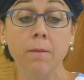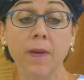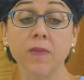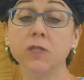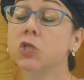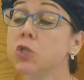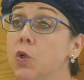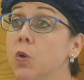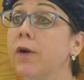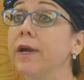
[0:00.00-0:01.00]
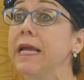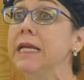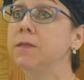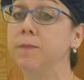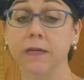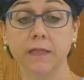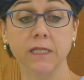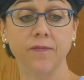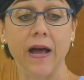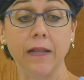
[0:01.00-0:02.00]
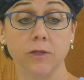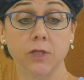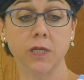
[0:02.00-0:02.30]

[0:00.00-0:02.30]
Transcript: But the story is built as follows.